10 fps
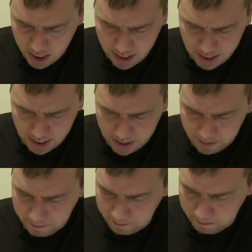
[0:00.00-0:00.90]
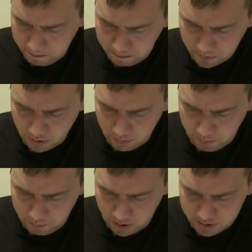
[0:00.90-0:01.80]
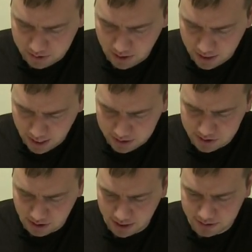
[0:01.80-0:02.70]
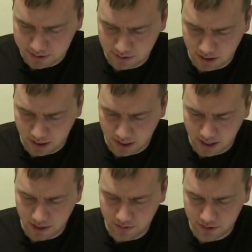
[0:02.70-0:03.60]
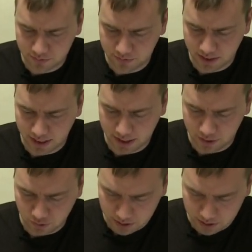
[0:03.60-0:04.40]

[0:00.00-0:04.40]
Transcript: but they can select things from dedicated